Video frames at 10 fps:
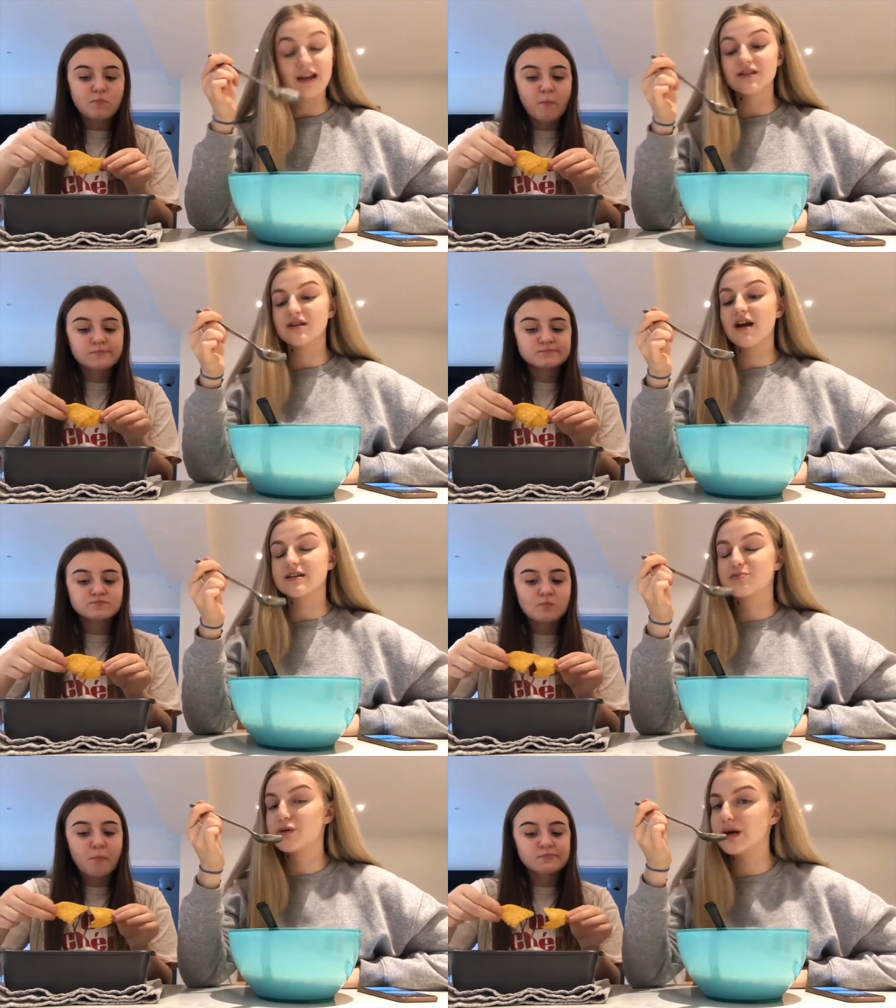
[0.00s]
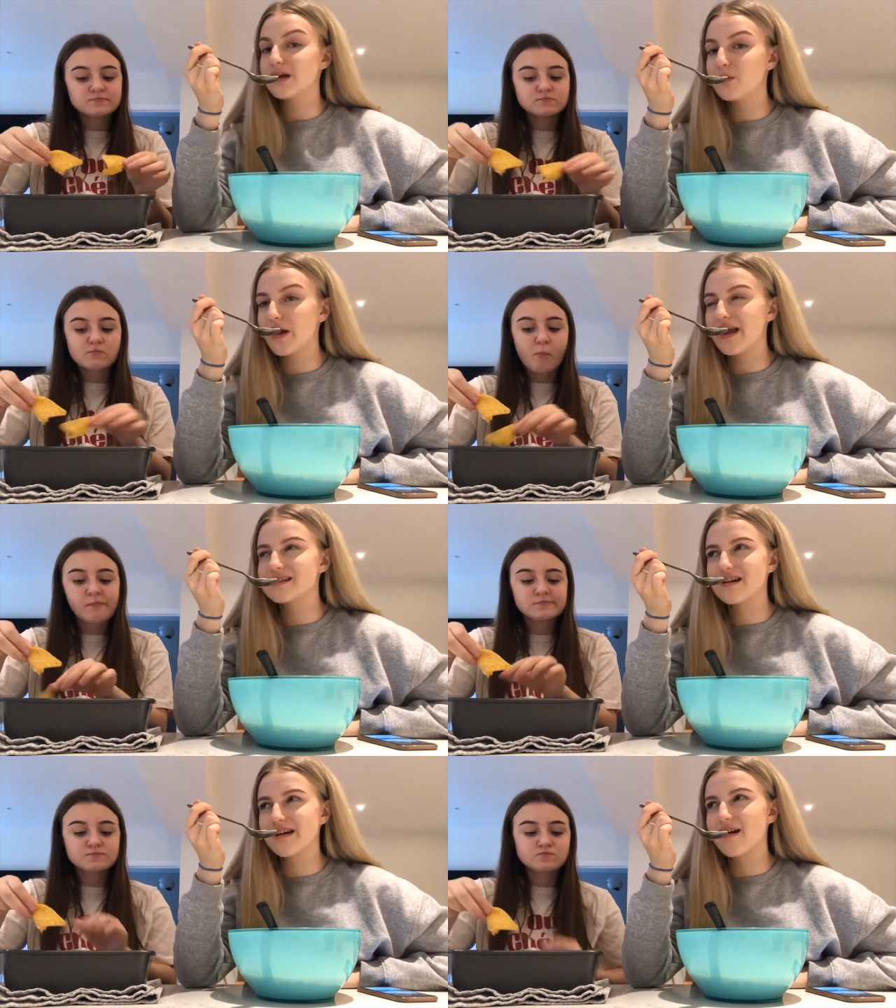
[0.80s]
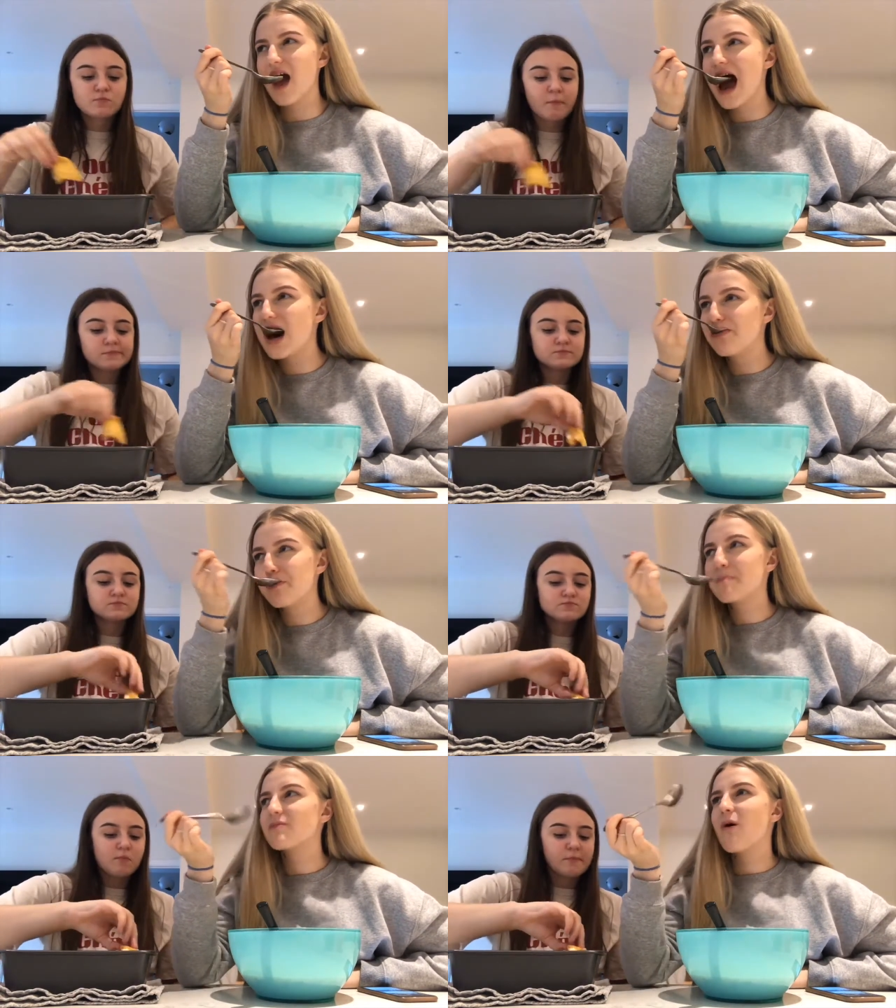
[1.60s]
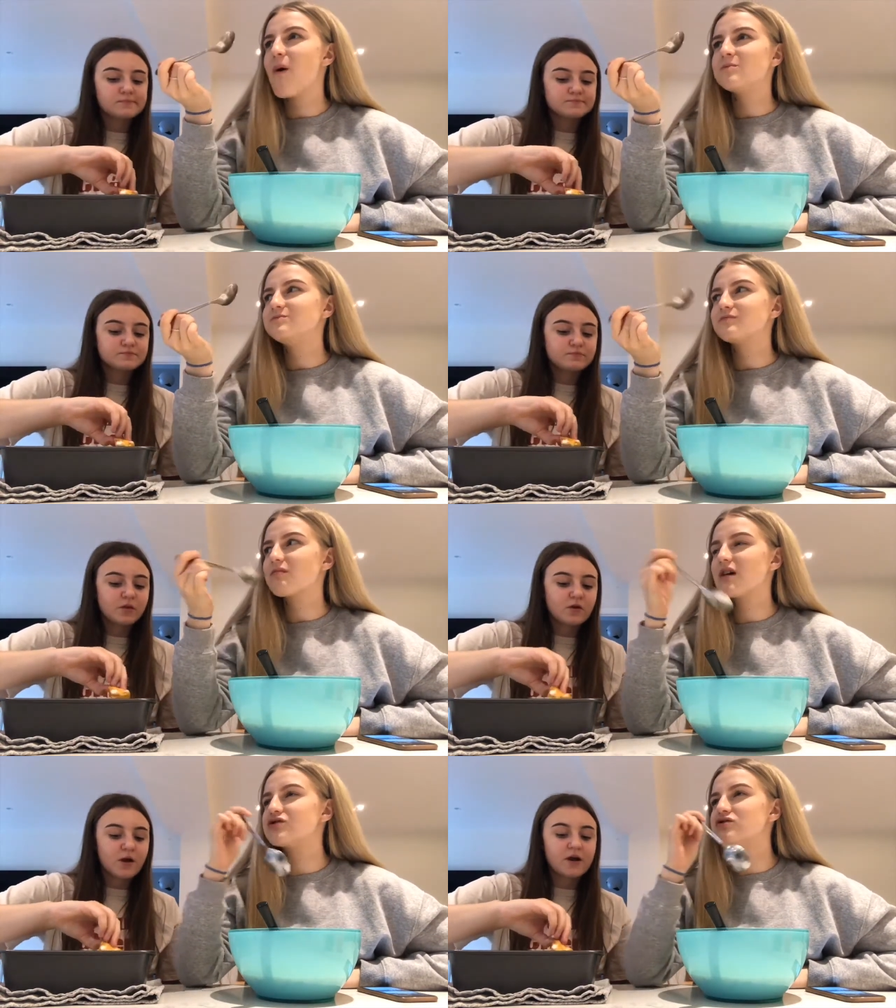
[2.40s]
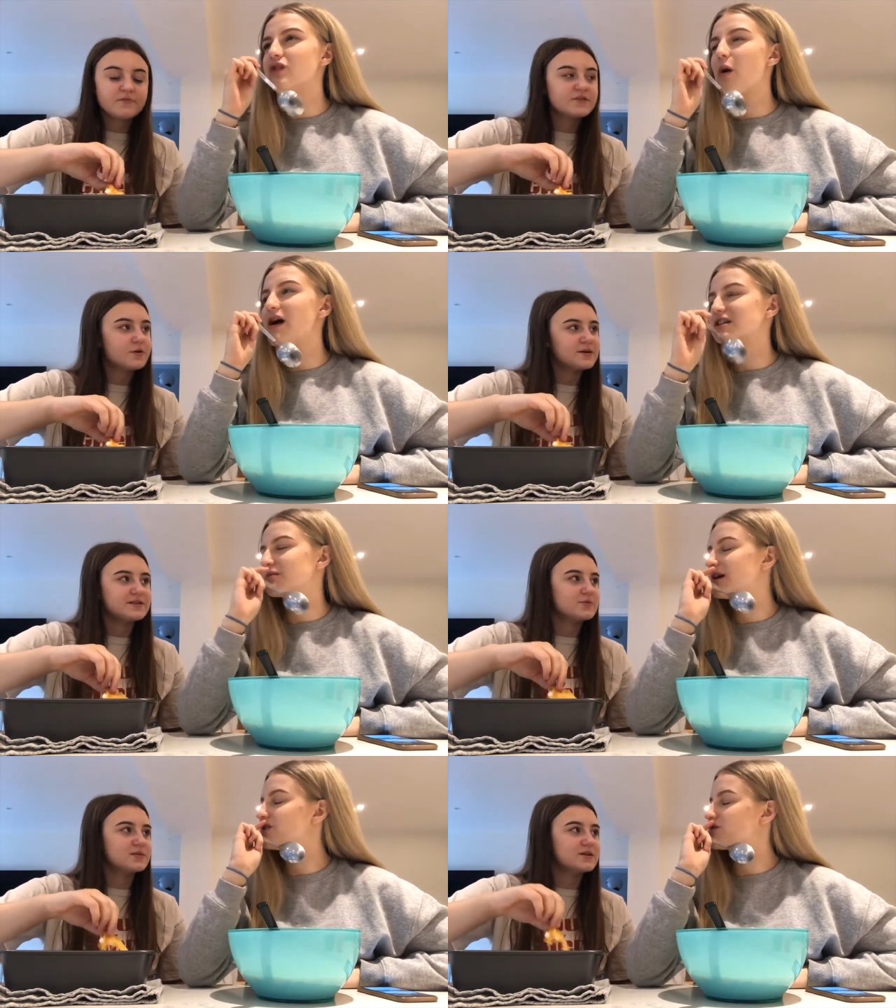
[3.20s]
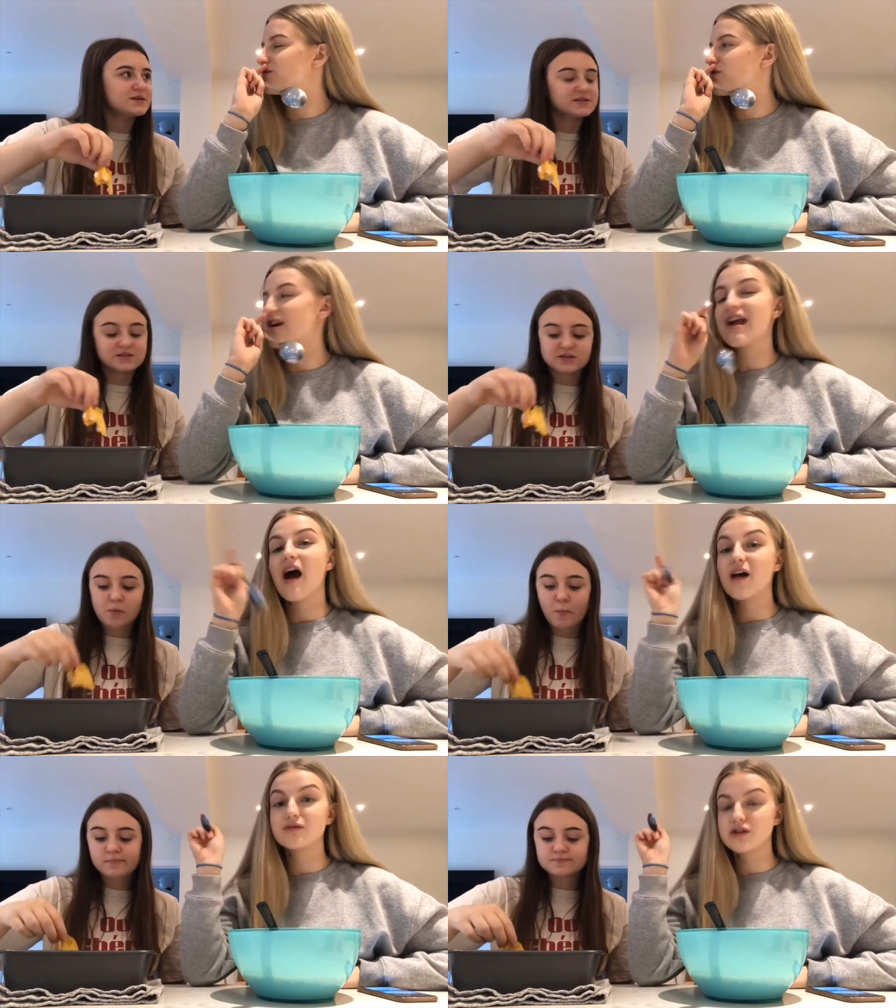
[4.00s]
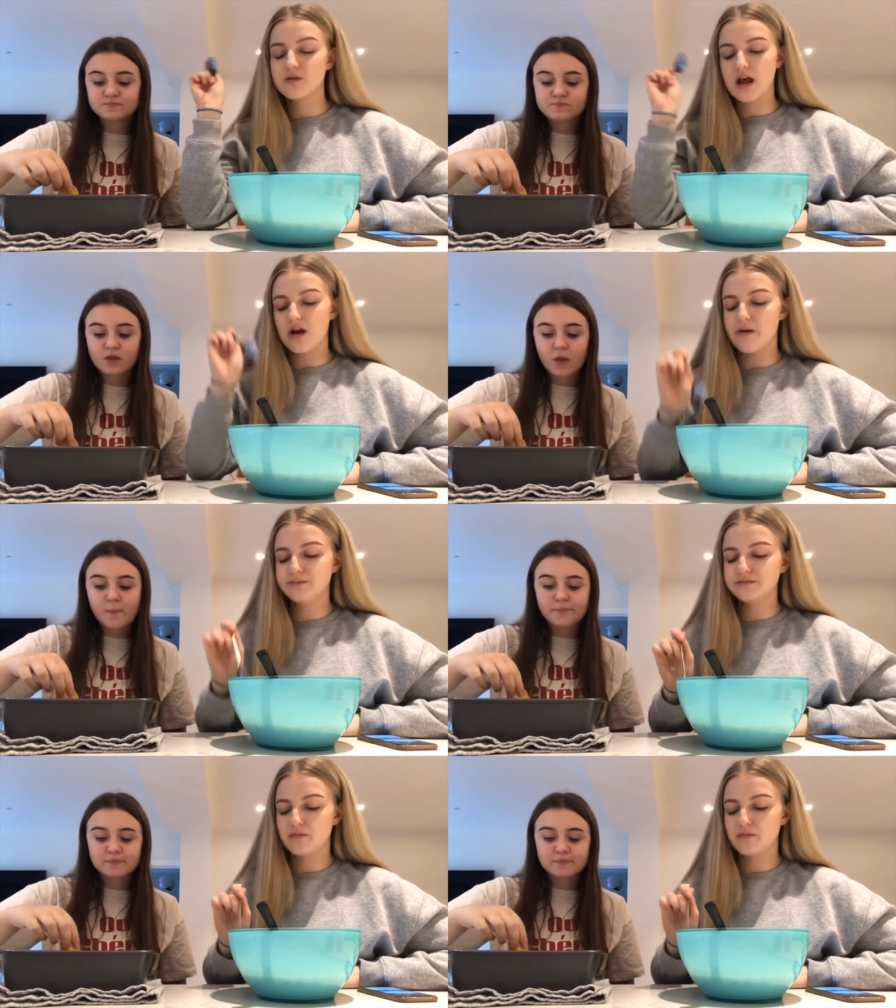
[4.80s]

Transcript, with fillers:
Speaker 1: and it's it's pretty. It's like there's no, no explanation for it. Yeah, I haven't told Ella.